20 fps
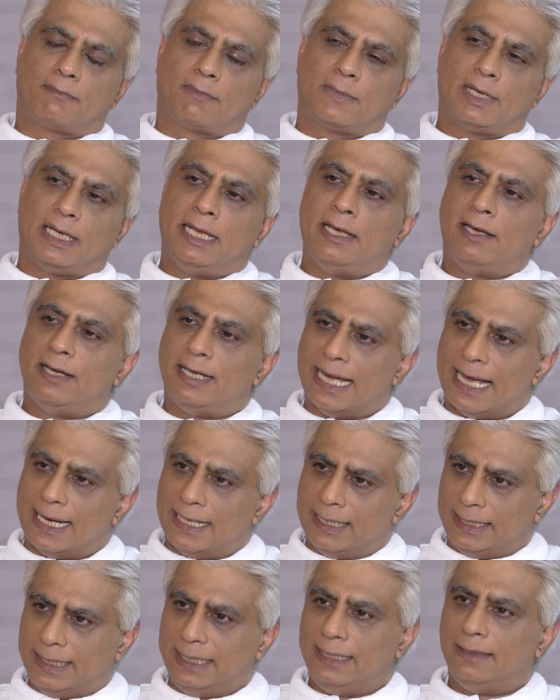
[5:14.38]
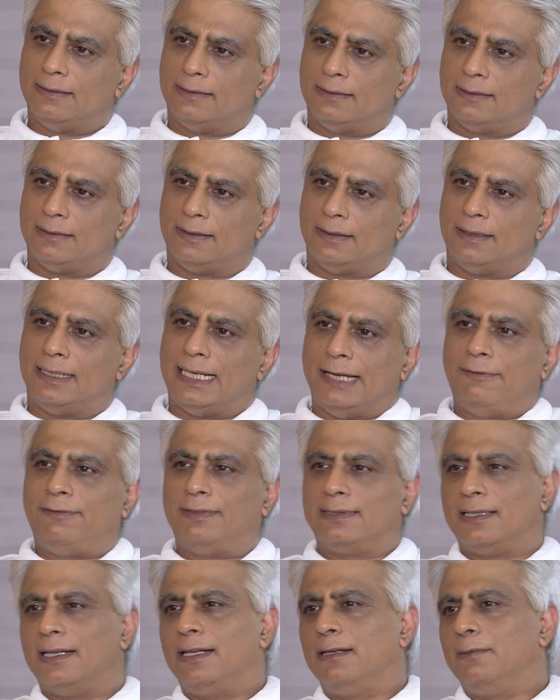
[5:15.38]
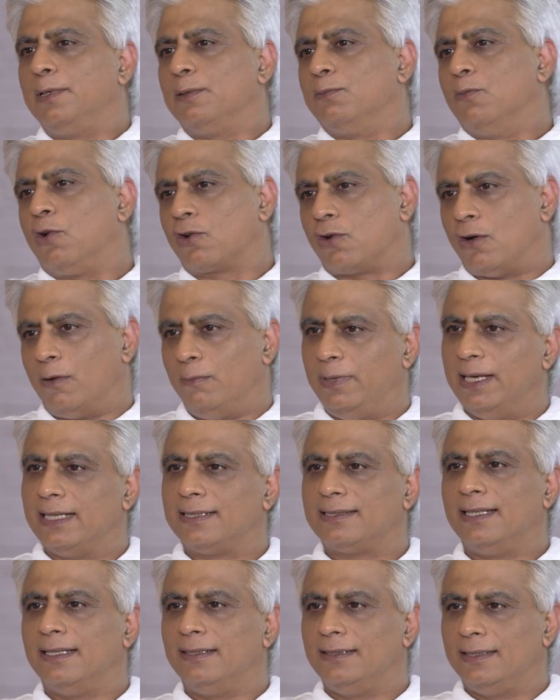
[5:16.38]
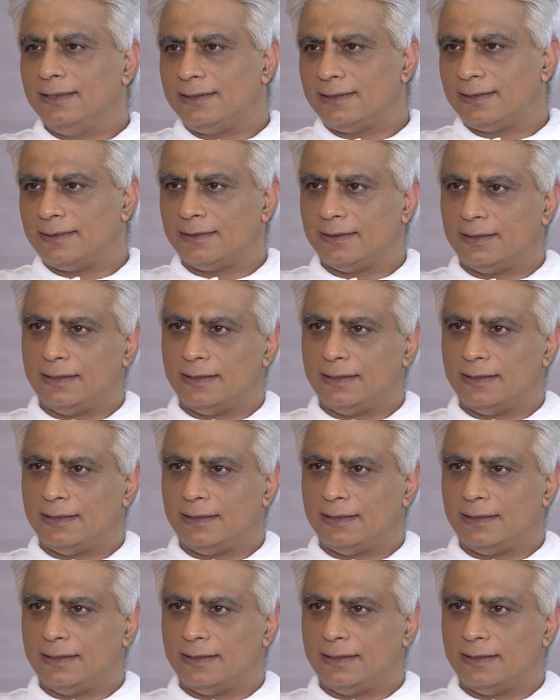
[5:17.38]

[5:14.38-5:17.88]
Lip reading: In reality, life is a little bit more complex than this.